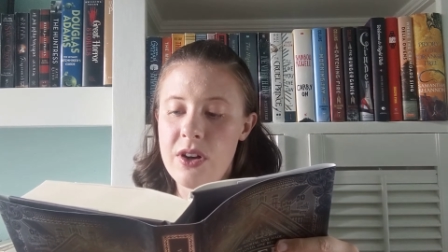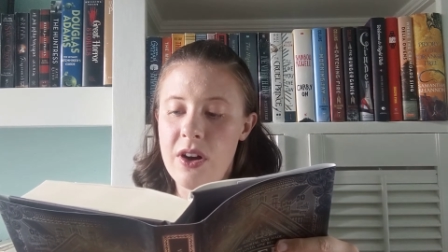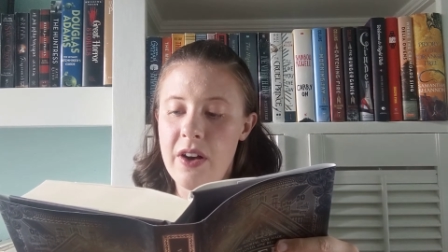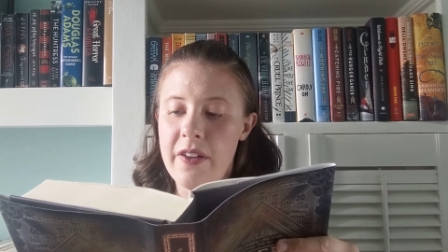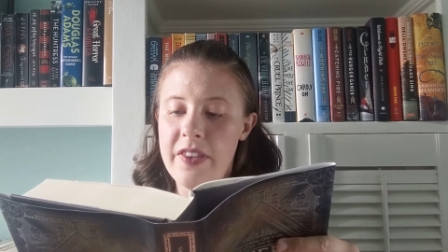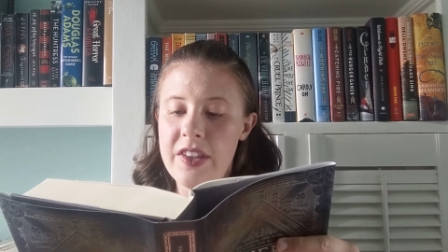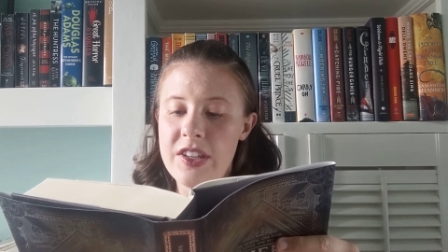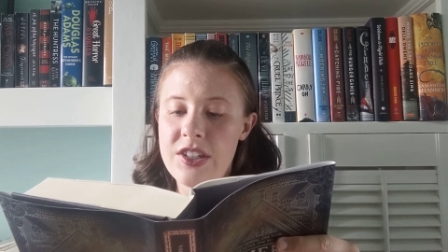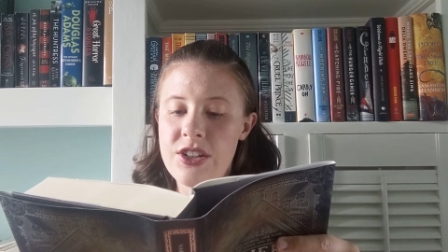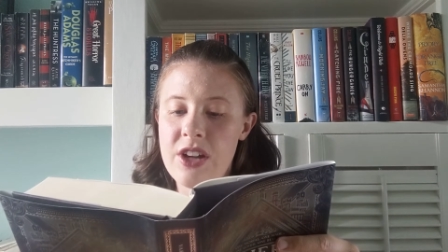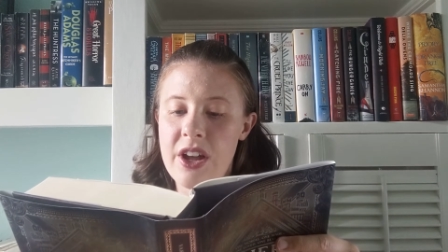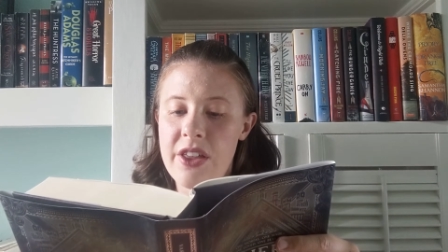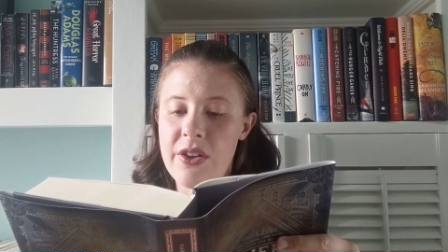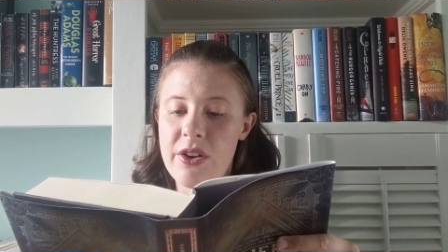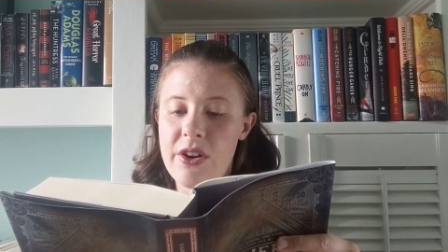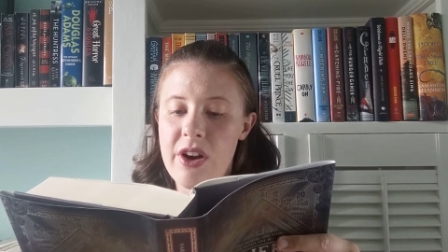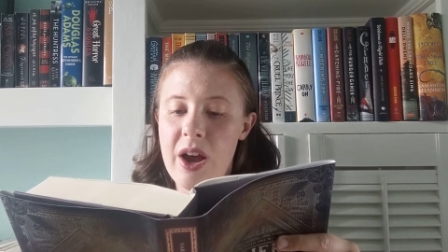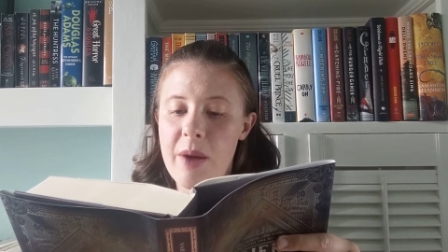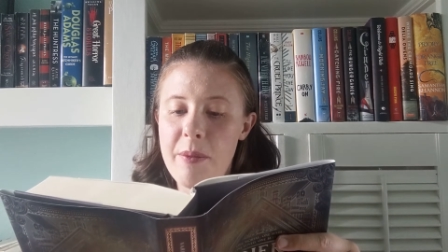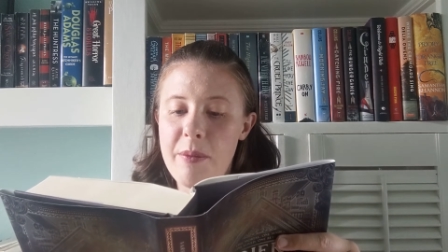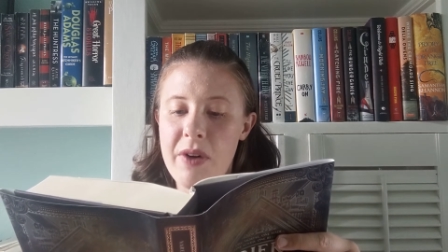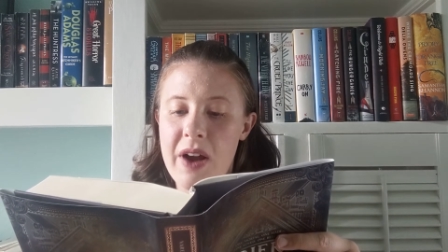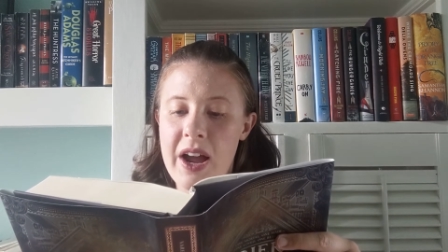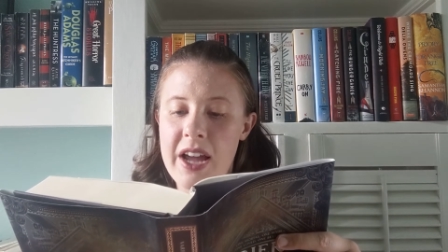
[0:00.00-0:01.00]
called the Southern
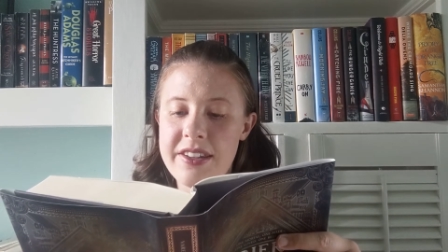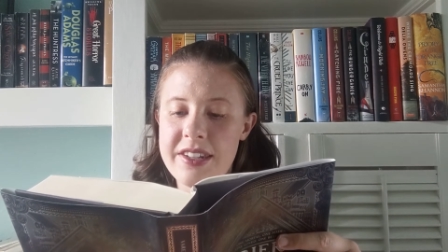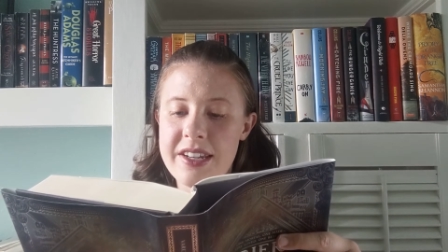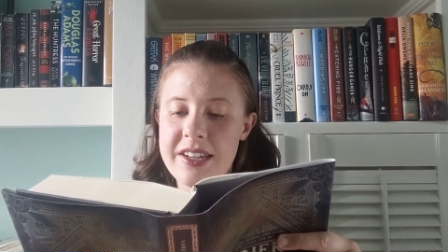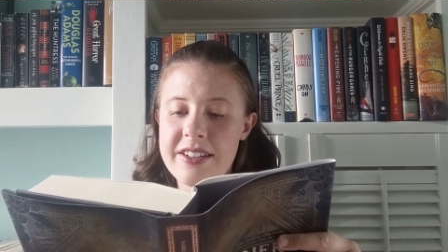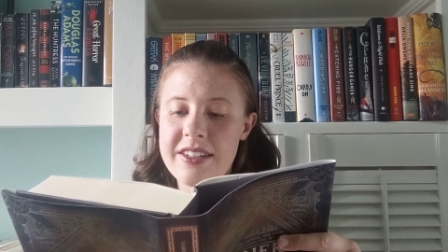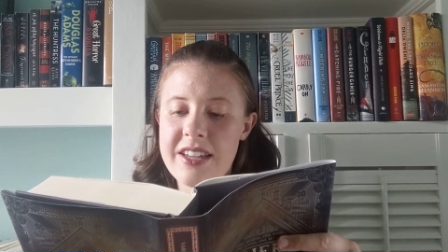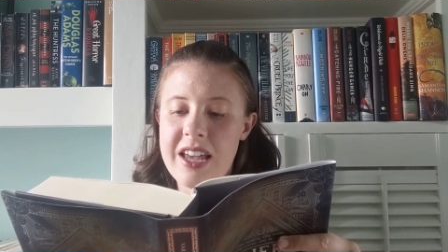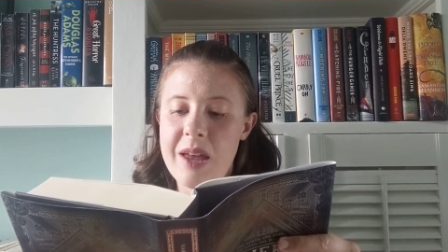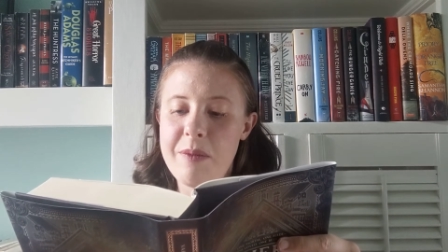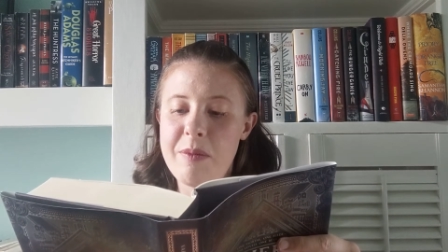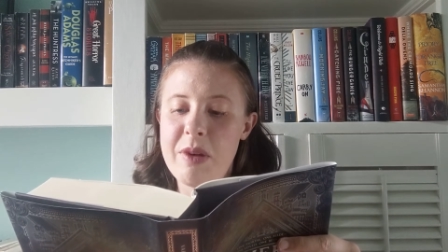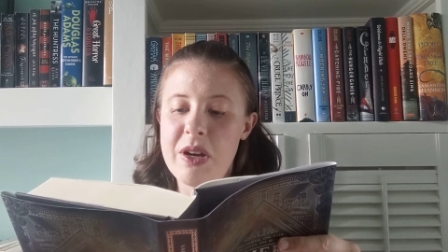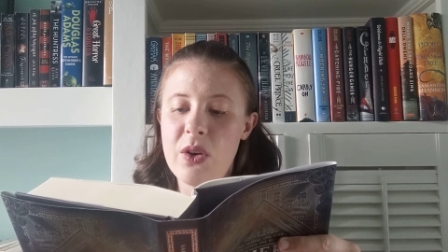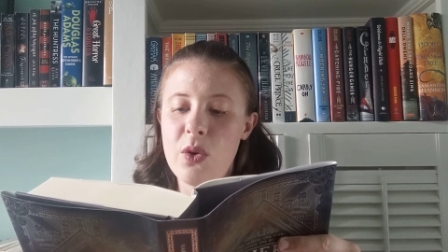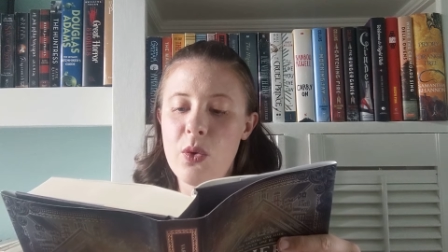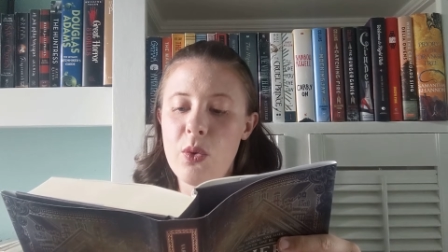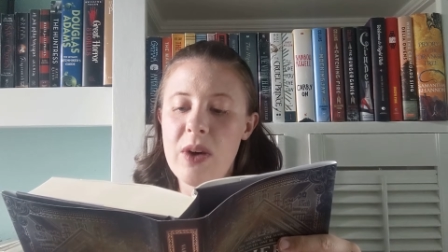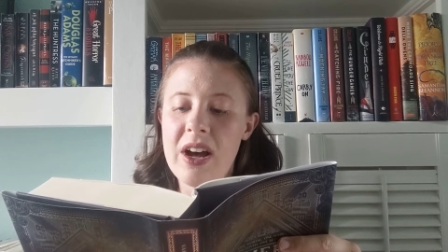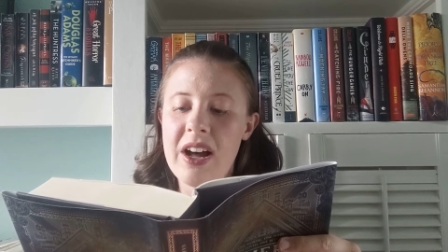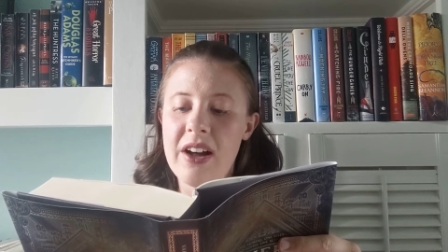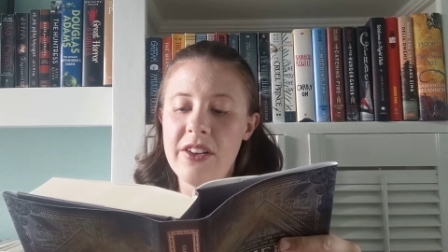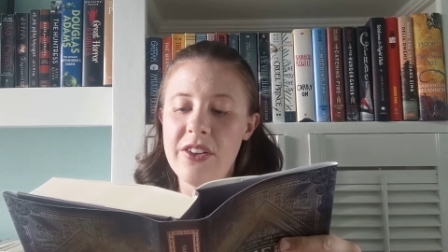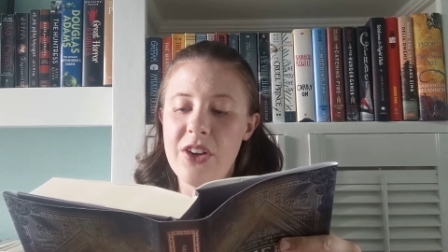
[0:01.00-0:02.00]
Uprisings, had been
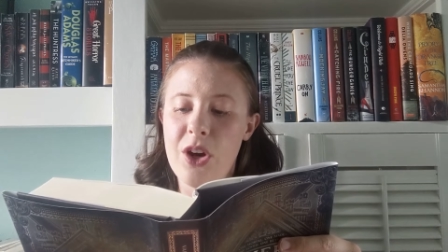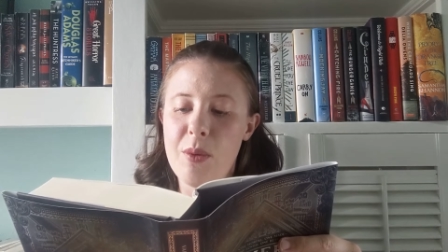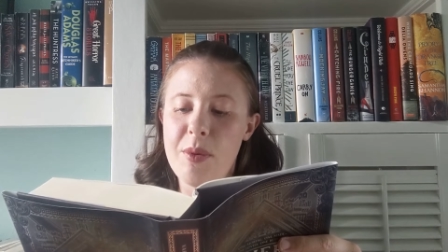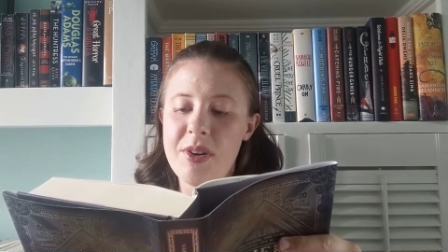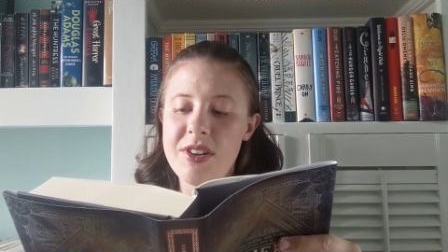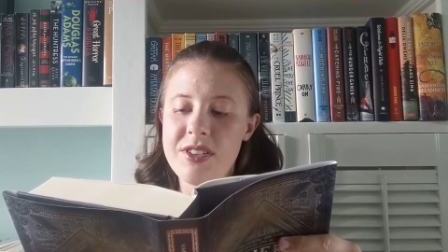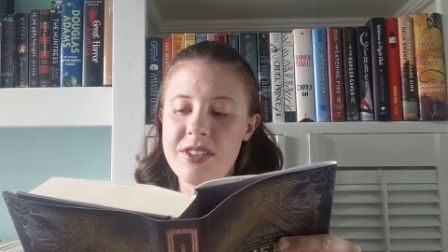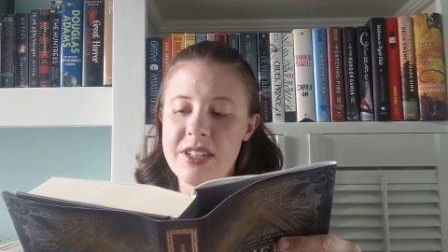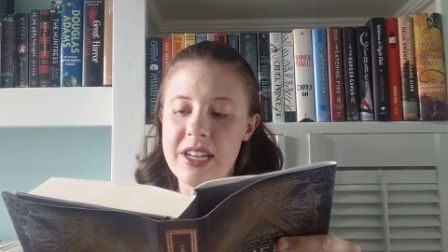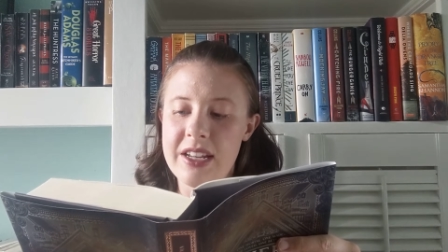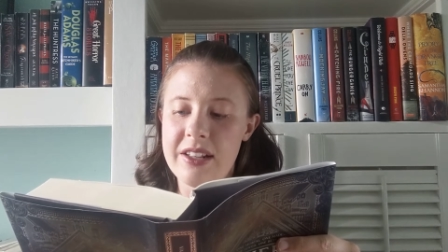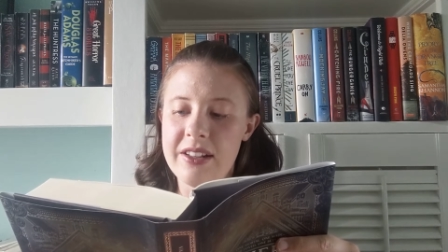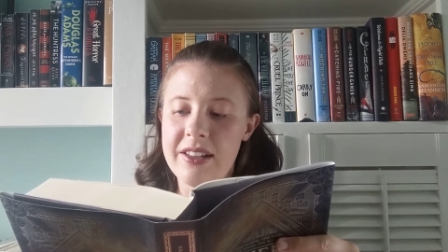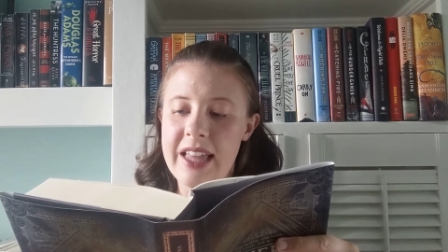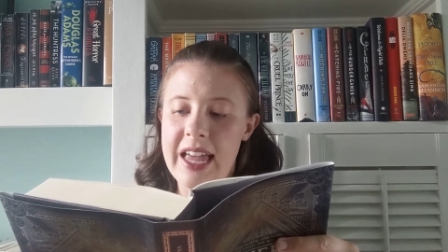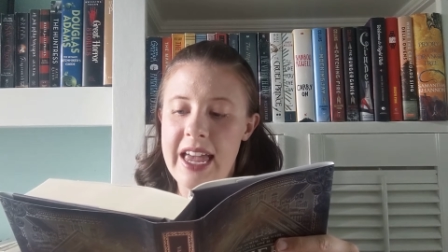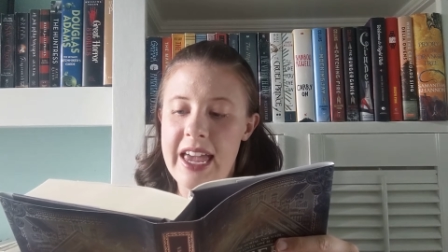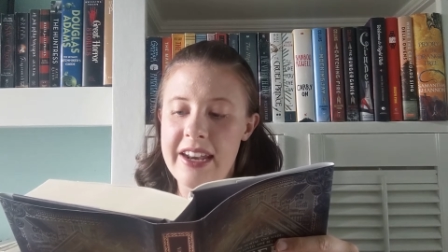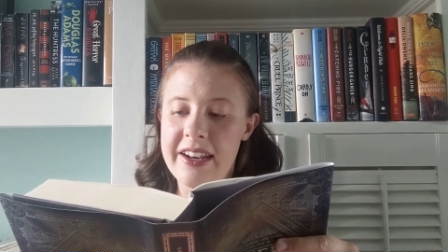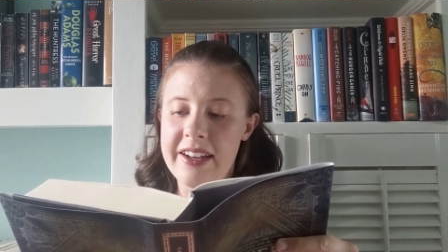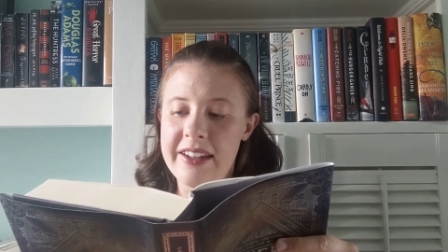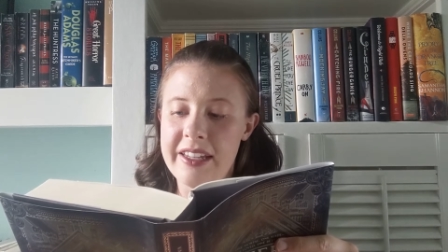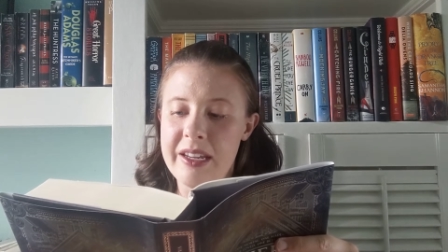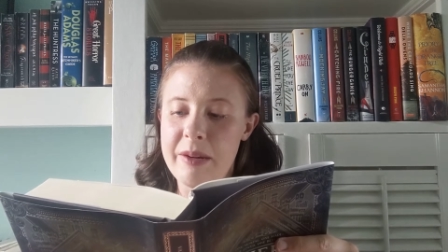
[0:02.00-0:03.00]
quelled almost
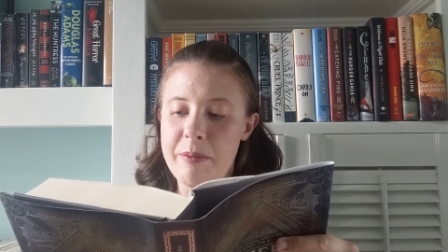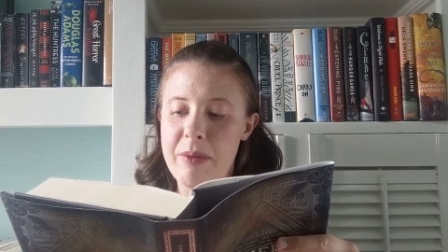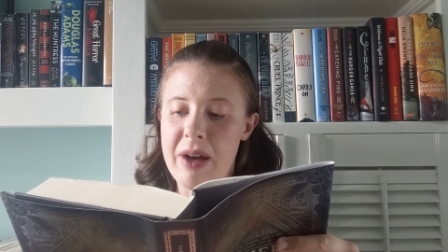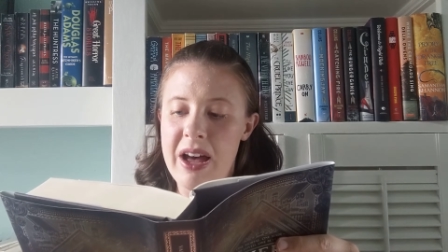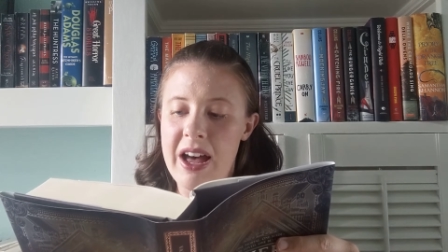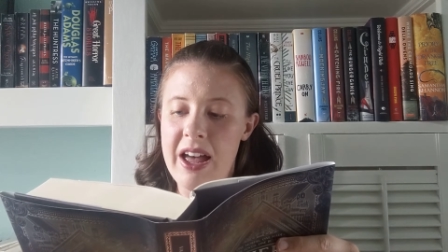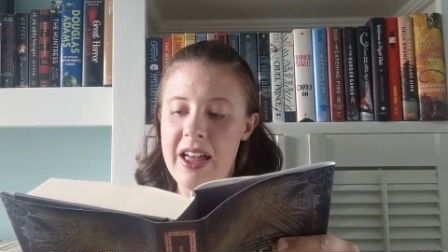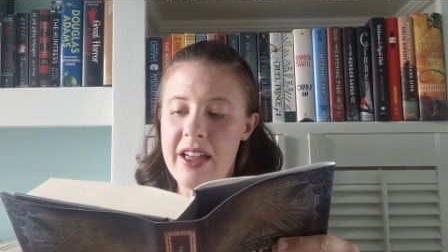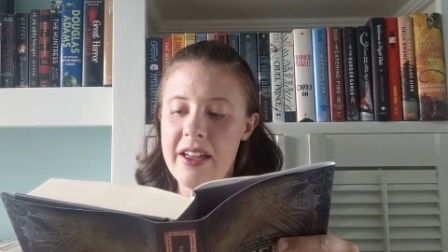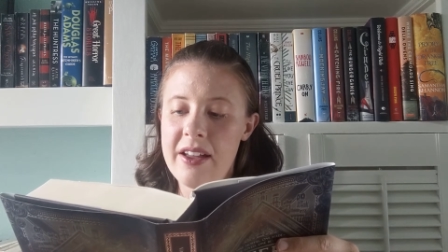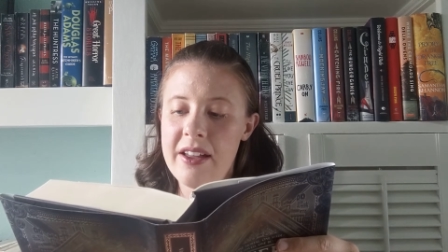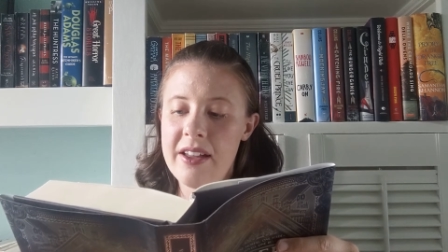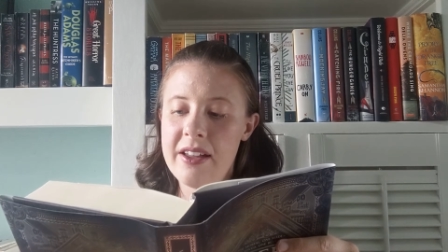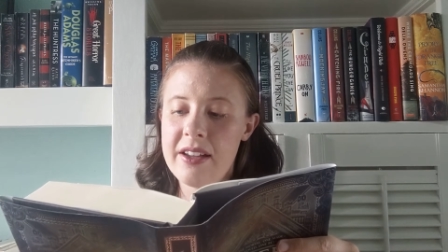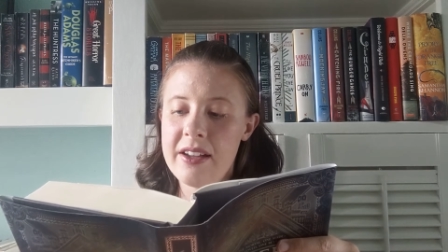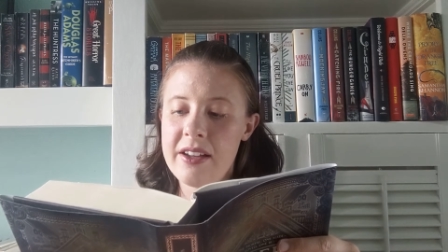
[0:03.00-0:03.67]
single-handedly by